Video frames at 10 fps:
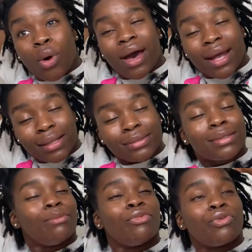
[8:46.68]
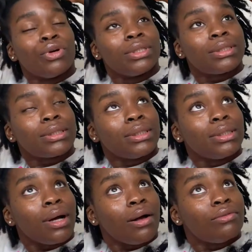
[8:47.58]
and some
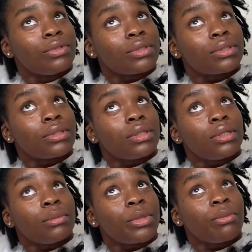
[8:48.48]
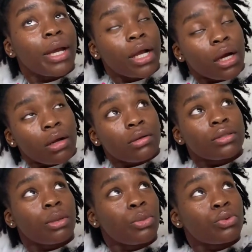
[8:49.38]
4C, obviously. But my curls
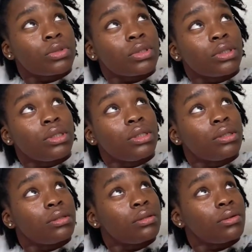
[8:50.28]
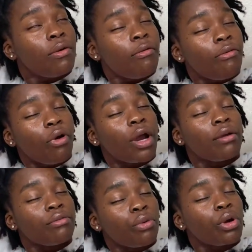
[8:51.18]
are mostly 4A,
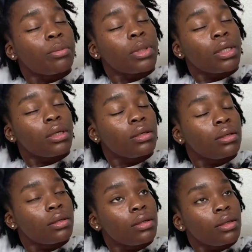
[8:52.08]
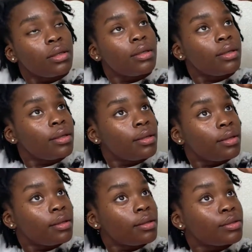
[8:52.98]
4B.
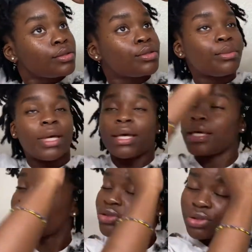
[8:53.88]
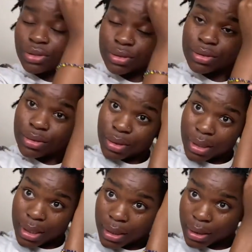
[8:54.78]
So my edges are
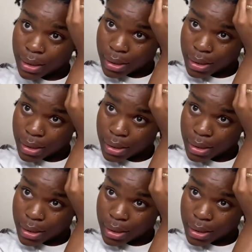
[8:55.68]
like